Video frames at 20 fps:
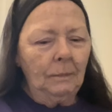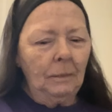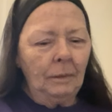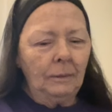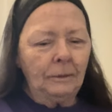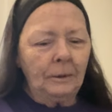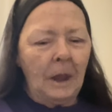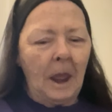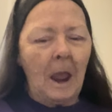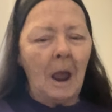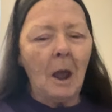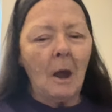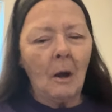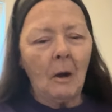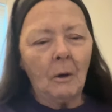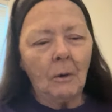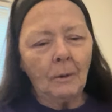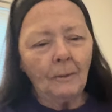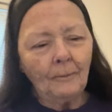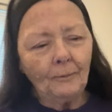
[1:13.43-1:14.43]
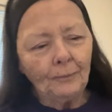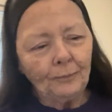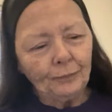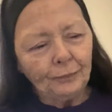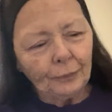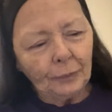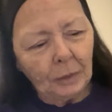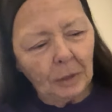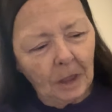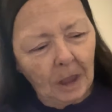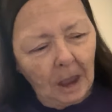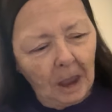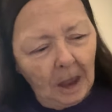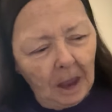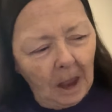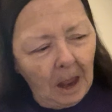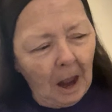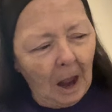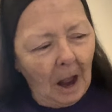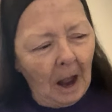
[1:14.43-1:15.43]
now
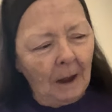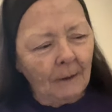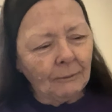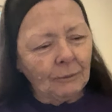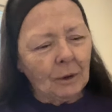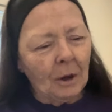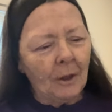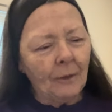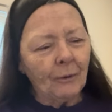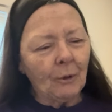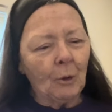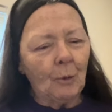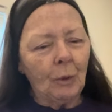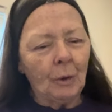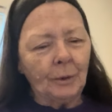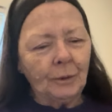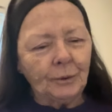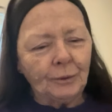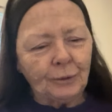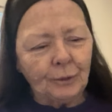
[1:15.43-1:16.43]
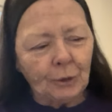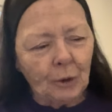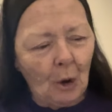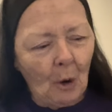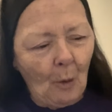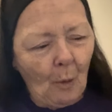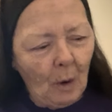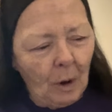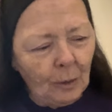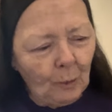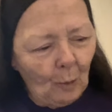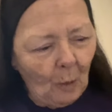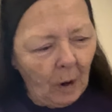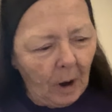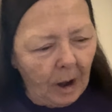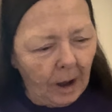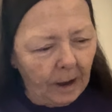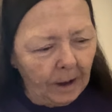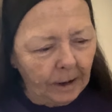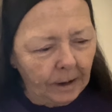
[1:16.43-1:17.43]
I've done the quilt as you go one
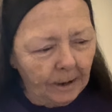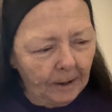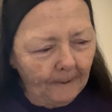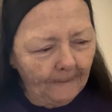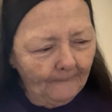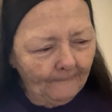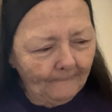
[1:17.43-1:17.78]
way,